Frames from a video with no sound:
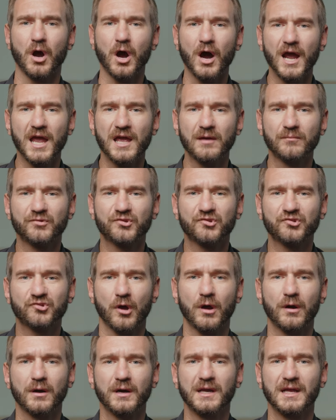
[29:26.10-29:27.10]
I am
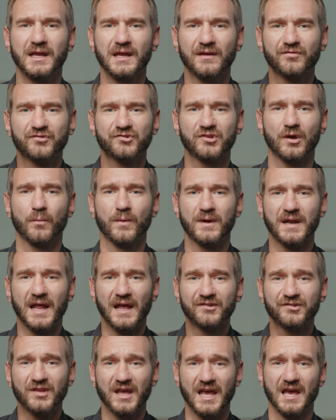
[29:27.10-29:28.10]
sorry if someone
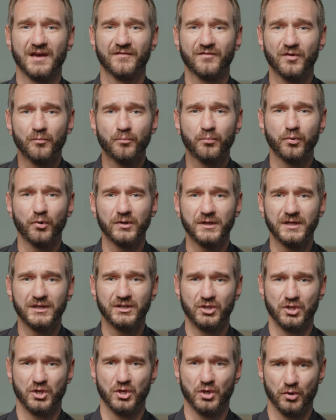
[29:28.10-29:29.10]
has ever
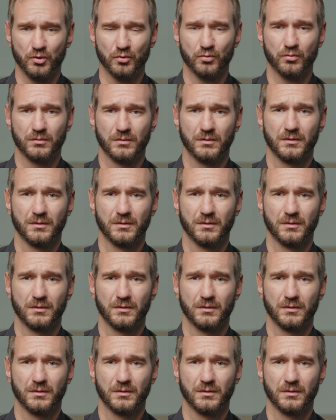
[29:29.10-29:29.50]
bullied you